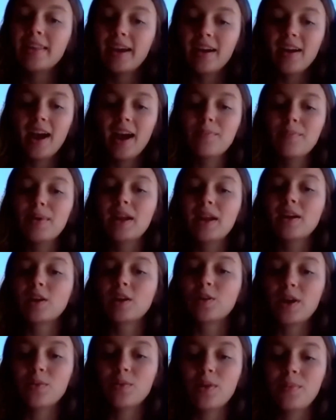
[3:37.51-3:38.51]
There, I
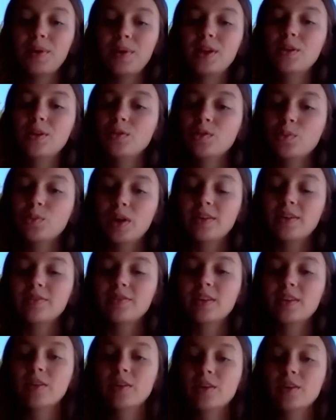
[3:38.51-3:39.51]
met a great woman who is
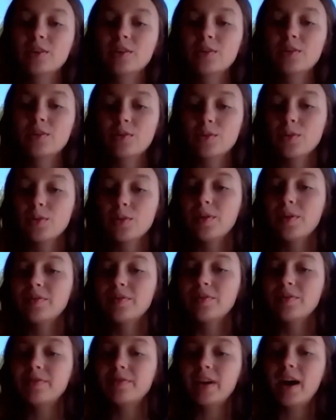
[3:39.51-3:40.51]
one of the group of,